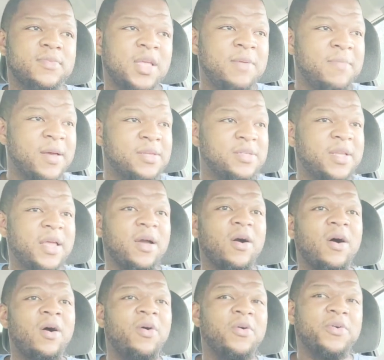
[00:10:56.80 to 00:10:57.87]
He messing their
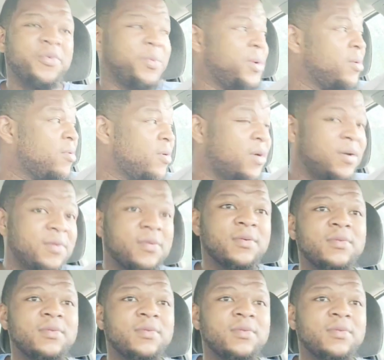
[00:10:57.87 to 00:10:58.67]
whole career up.